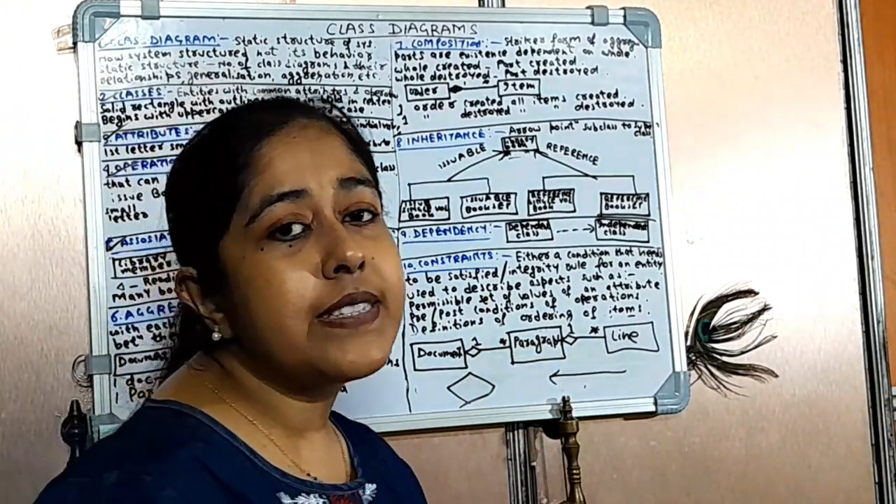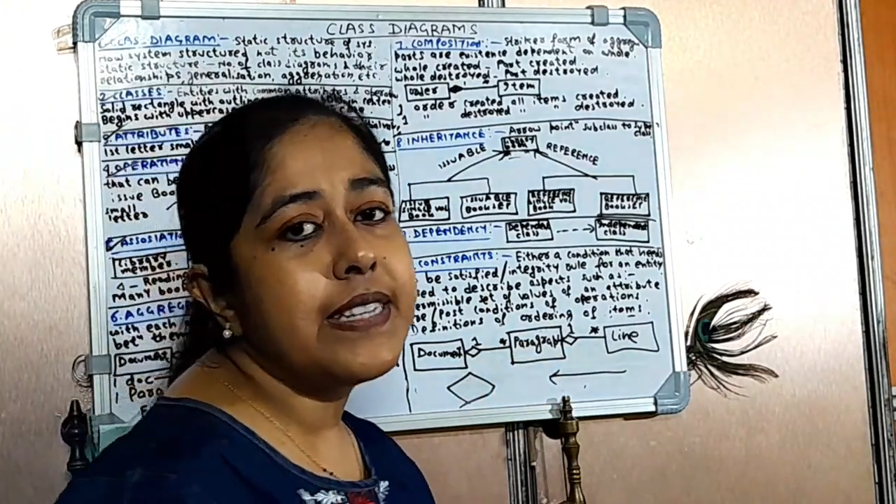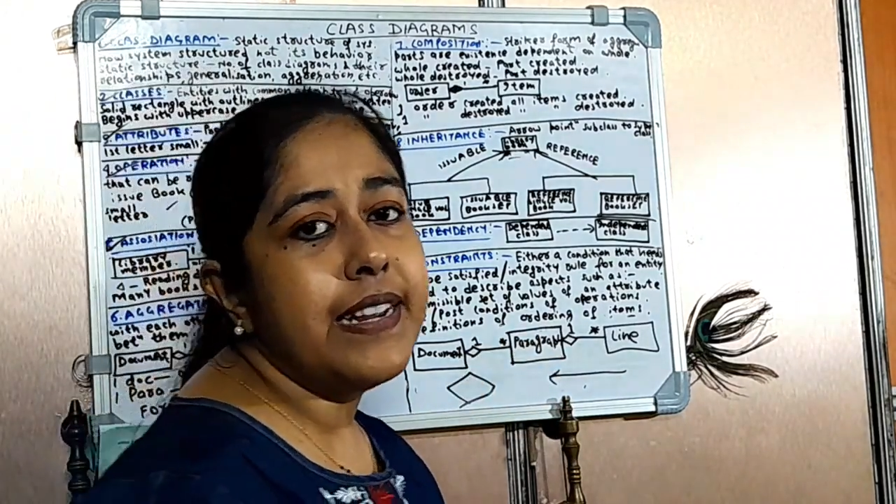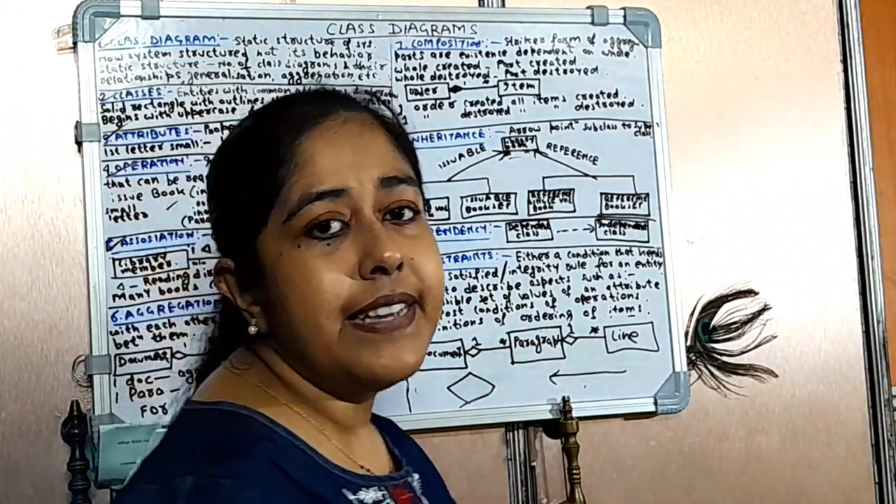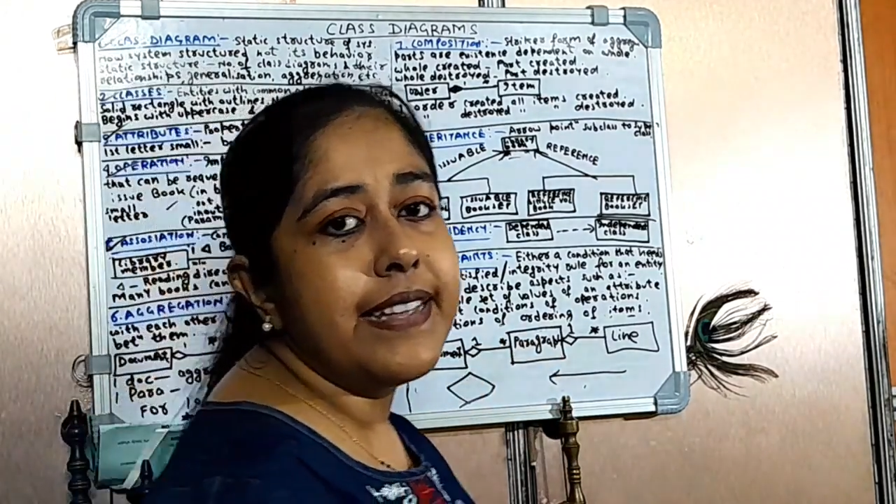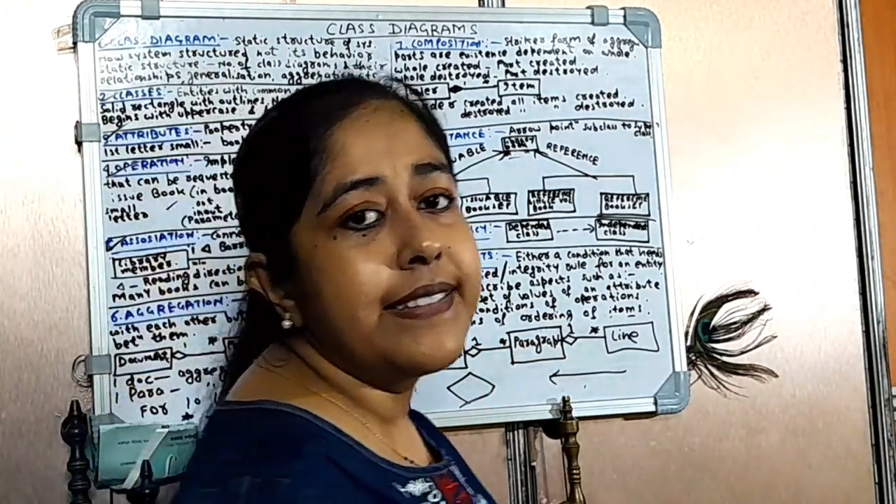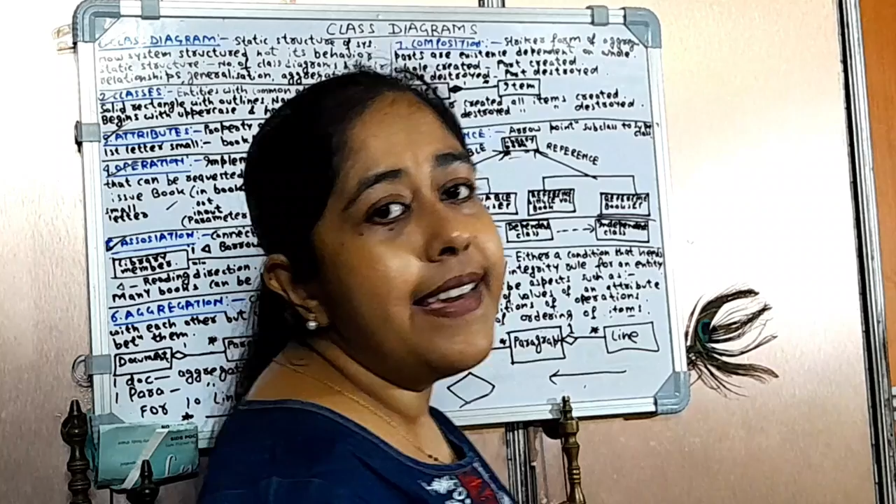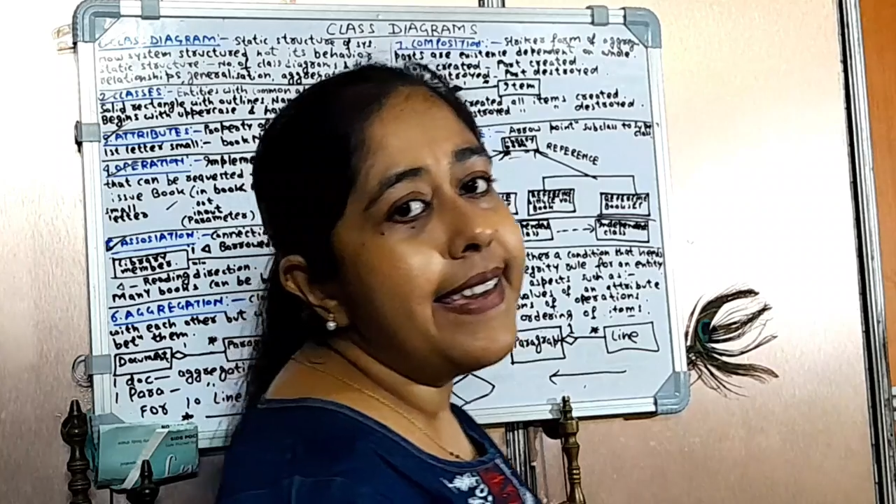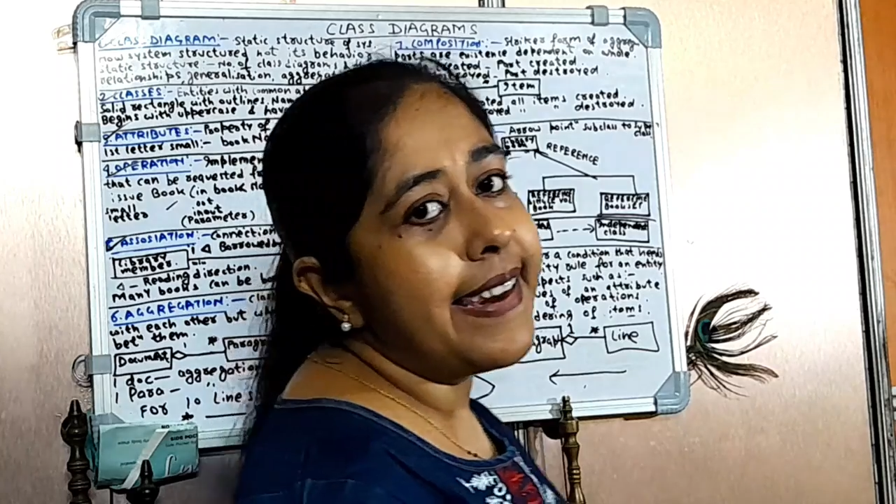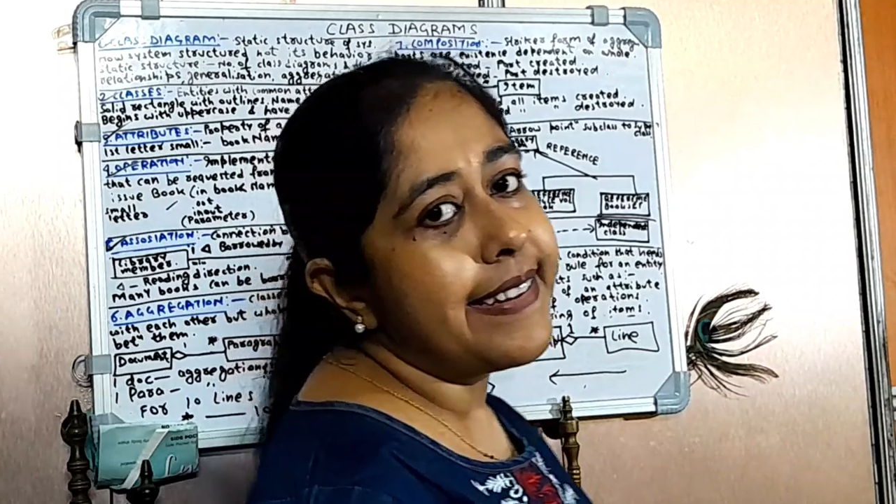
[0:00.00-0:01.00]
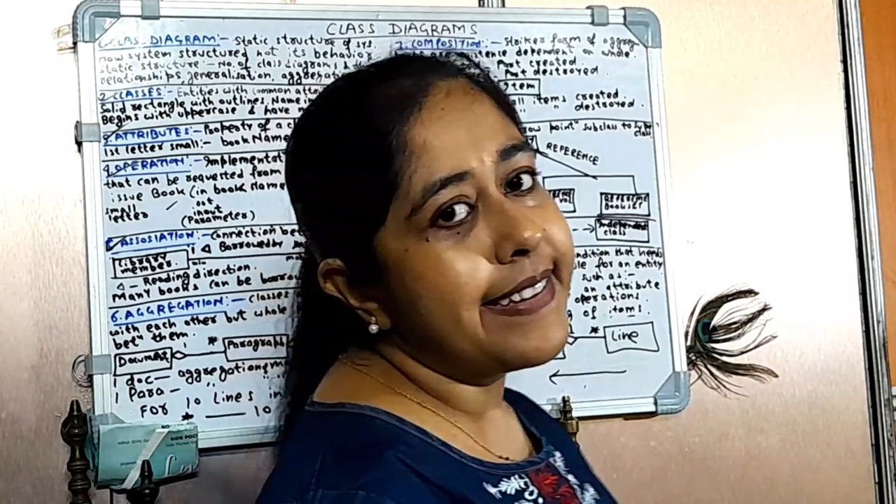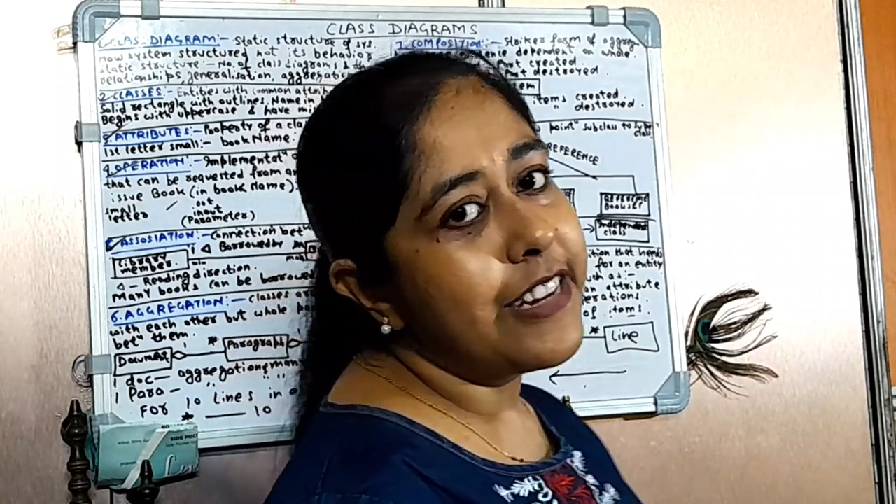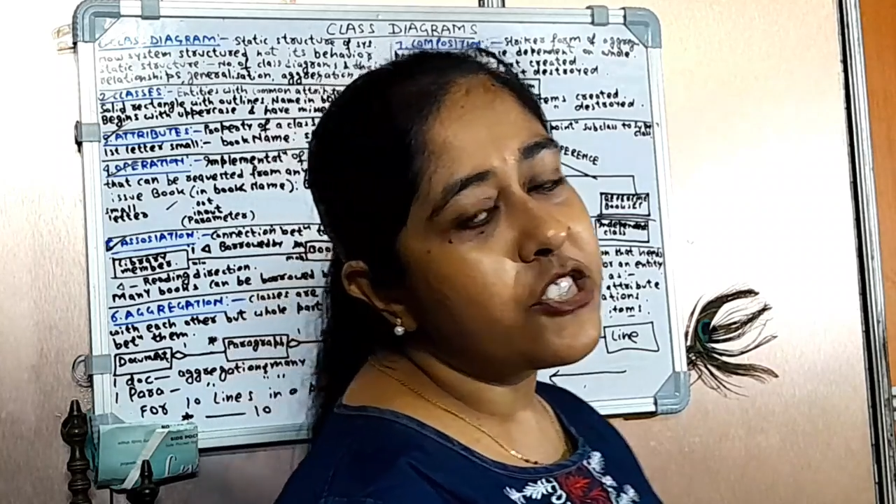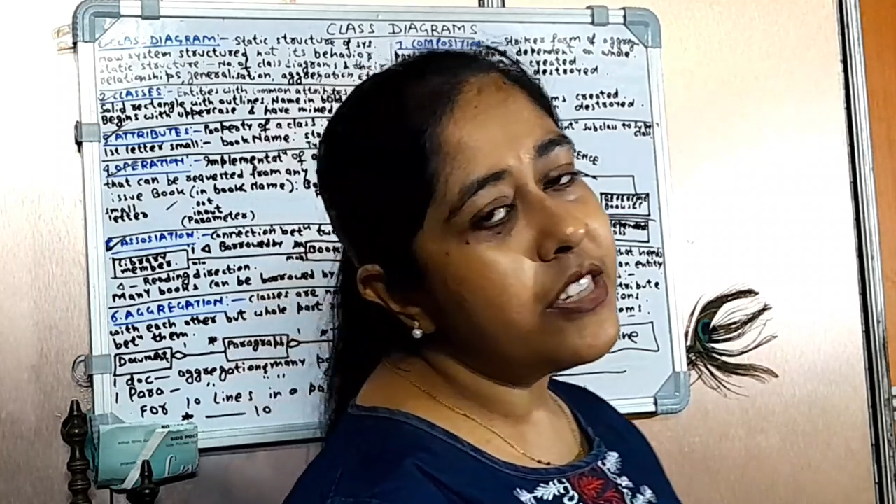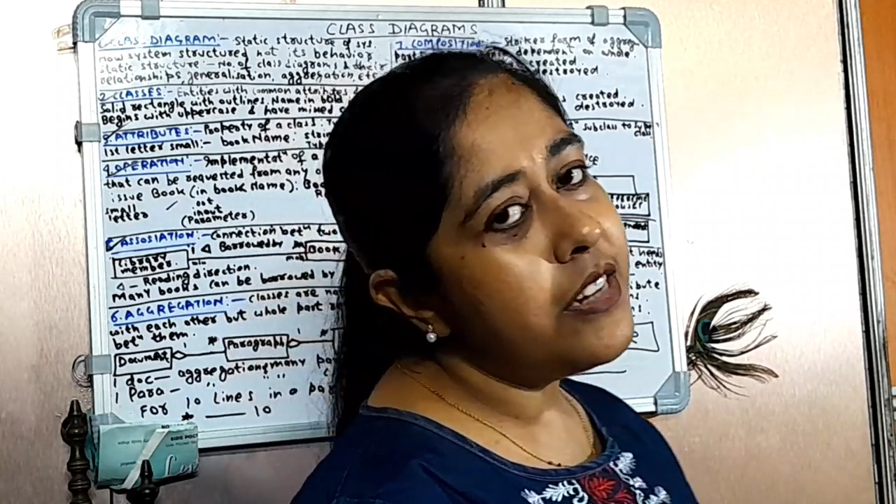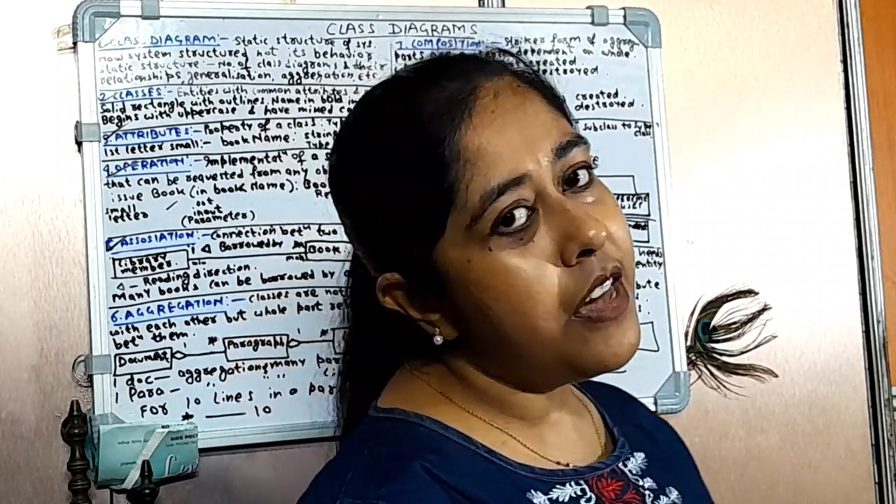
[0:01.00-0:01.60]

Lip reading: there in the aggregation